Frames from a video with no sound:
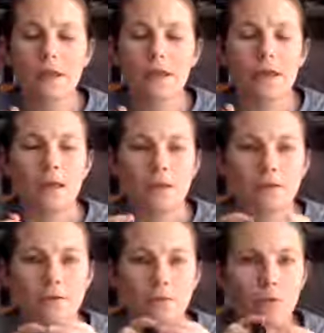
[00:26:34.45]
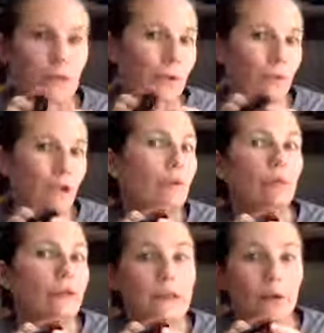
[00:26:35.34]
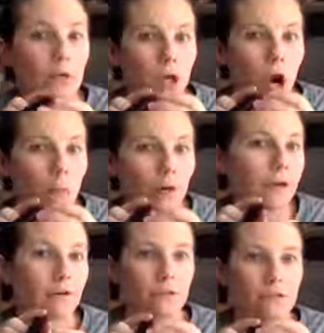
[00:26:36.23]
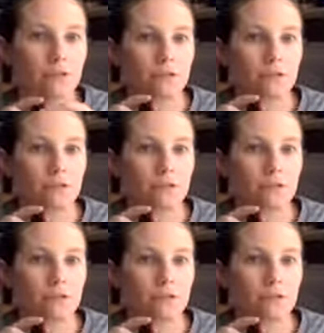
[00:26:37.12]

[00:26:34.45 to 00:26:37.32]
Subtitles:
And they'll be like, they could put Liquid Calm on here literally,